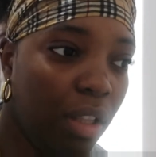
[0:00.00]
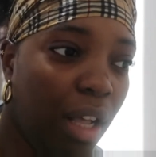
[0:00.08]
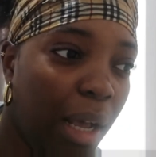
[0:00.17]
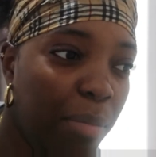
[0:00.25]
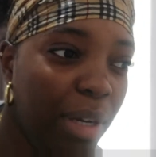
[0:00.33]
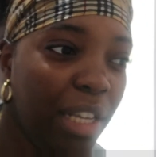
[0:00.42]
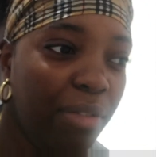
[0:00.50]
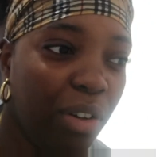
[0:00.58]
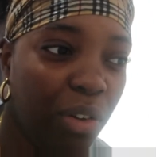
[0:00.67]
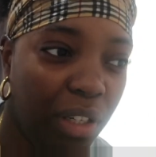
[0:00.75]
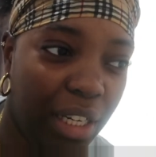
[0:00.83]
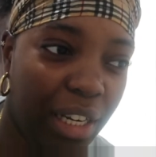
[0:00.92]
I believe I
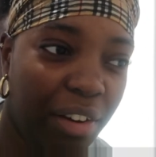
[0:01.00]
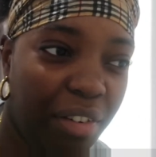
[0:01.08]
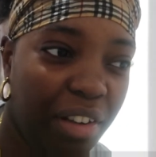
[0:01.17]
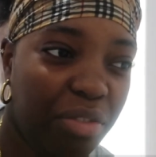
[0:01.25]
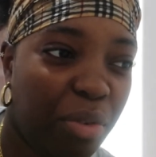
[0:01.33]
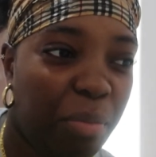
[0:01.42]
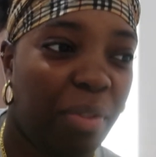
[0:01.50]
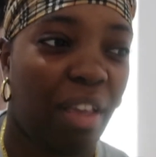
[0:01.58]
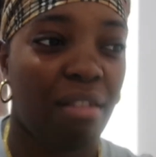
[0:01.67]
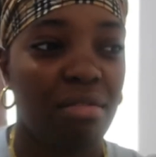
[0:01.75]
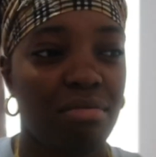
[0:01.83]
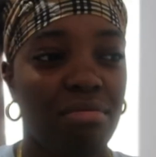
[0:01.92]
got the earrings from
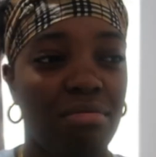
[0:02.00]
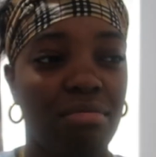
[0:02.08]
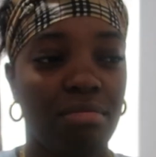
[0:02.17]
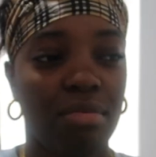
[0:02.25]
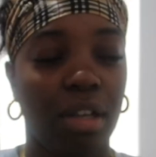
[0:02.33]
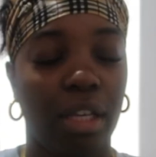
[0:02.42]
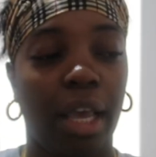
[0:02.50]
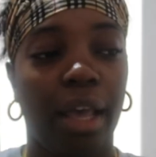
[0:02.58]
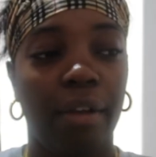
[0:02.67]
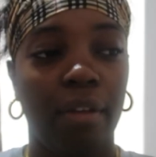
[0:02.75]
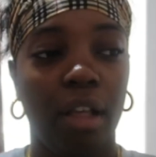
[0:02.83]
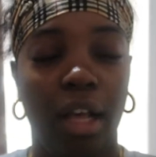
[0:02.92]
there. Yeah.
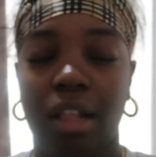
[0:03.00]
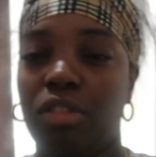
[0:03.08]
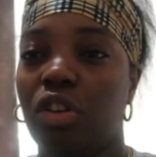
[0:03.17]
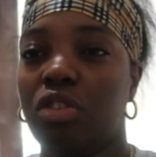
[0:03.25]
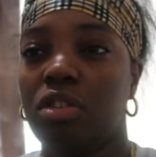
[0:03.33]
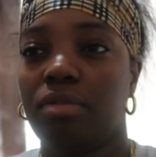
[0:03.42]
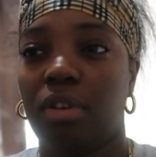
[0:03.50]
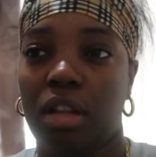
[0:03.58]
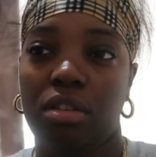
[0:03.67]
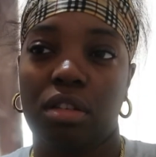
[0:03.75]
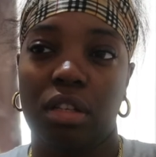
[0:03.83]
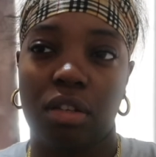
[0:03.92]
And those have
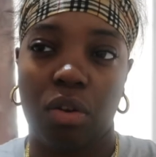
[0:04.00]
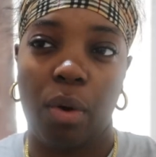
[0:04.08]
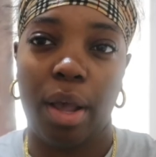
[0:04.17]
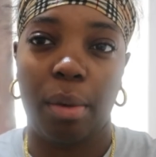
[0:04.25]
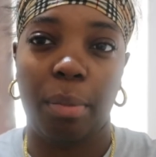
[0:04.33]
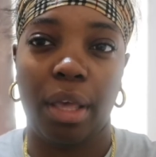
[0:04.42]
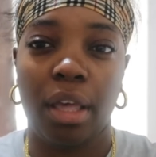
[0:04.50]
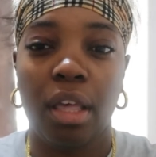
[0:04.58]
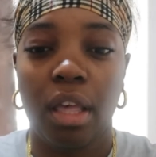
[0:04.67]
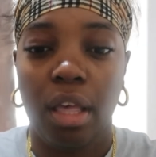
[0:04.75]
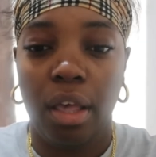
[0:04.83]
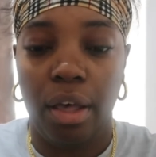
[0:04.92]
lasted quite a bit
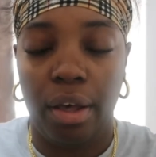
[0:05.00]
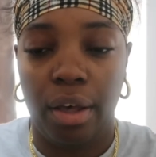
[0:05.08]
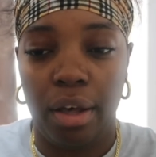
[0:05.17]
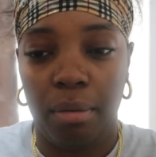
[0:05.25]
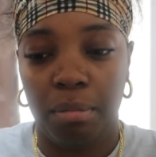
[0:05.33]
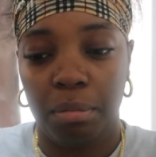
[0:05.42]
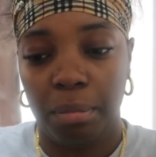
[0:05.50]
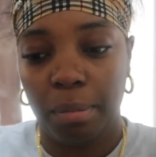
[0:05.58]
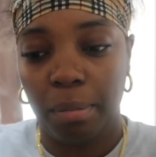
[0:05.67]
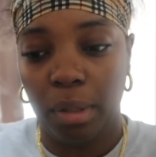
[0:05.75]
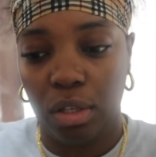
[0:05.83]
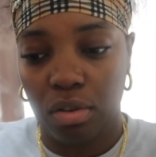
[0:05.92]

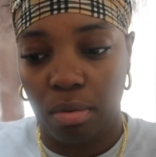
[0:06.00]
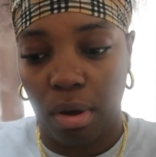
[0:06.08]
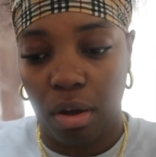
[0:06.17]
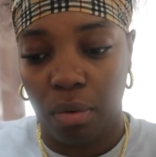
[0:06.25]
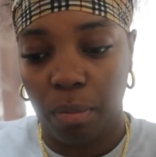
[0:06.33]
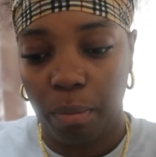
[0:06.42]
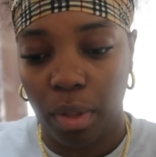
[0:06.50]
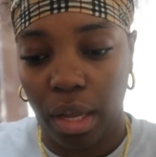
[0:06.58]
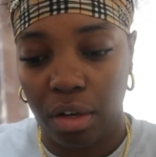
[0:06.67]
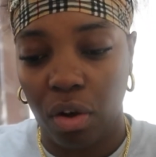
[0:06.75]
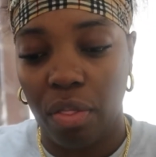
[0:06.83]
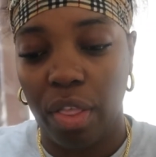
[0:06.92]
as well. I
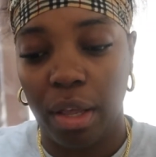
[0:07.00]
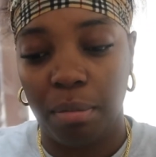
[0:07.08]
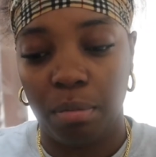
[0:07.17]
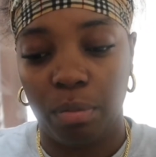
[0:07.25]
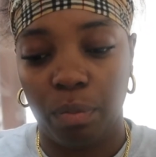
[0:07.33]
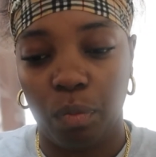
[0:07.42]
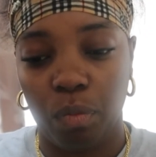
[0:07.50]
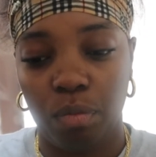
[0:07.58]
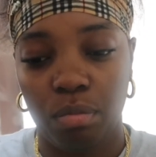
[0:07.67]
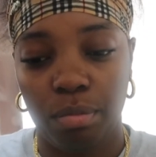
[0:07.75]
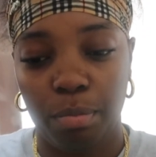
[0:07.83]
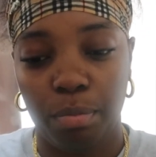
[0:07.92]
got them
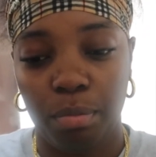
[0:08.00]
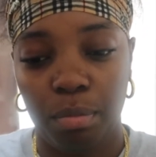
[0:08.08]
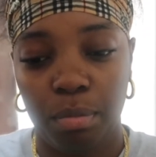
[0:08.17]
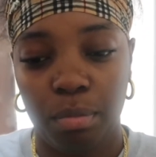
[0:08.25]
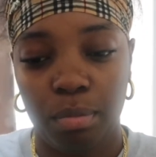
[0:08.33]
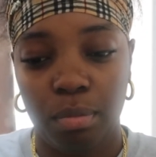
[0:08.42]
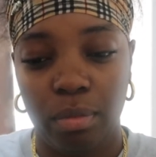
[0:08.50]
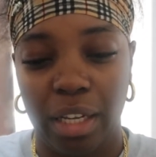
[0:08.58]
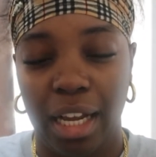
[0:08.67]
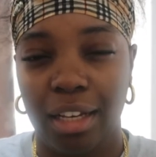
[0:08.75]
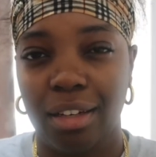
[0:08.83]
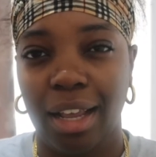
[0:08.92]

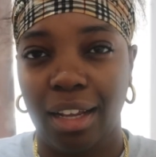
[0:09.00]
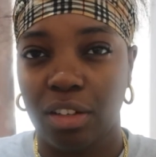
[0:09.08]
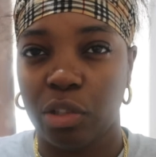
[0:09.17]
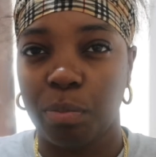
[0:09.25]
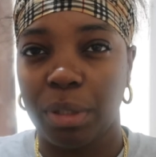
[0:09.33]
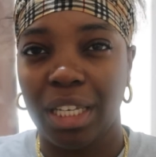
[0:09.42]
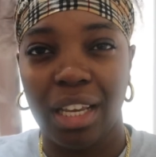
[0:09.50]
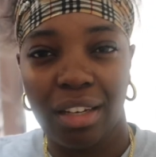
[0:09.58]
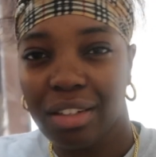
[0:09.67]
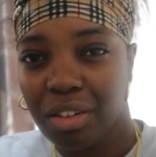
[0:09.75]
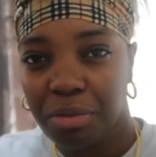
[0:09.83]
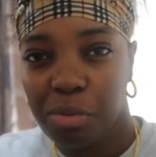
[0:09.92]
at like the
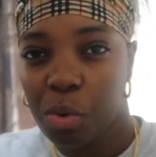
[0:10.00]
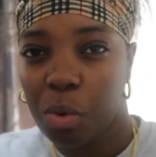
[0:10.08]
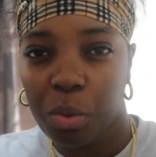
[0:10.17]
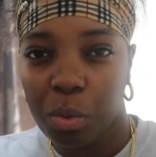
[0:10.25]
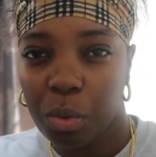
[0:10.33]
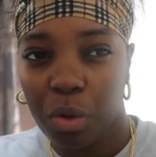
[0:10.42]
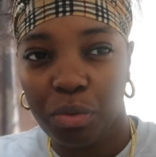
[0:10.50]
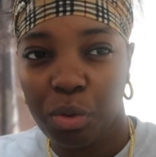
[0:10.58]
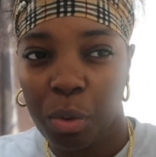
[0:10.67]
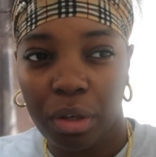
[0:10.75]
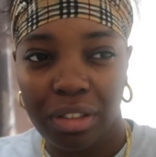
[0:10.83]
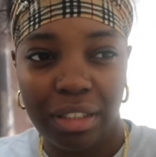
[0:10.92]
beginning of
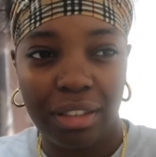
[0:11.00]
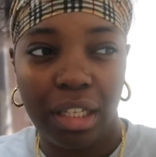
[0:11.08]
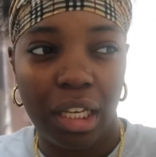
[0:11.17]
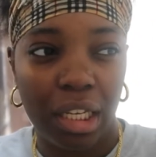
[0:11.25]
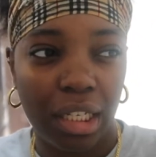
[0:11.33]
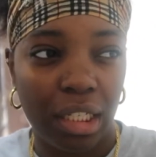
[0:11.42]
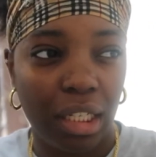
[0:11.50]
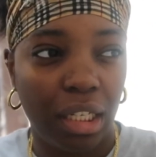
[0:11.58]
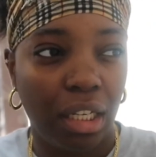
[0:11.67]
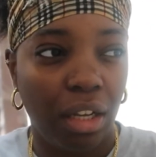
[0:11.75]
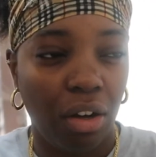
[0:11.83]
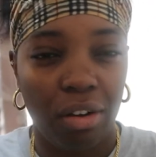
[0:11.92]
quarantine,
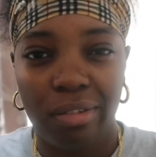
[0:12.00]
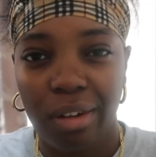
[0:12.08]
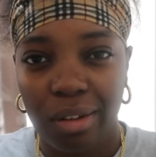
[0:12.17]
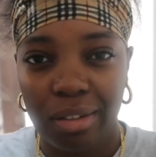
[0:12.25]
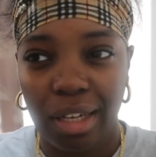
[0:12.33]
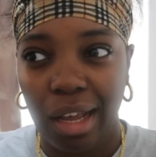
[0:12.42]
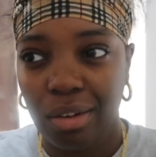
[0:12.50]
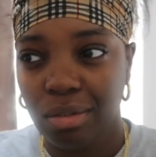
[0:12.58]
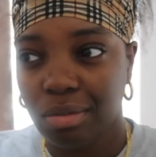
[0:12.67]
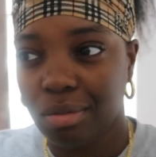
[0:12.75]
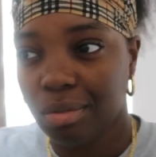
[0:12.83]
of lockdown.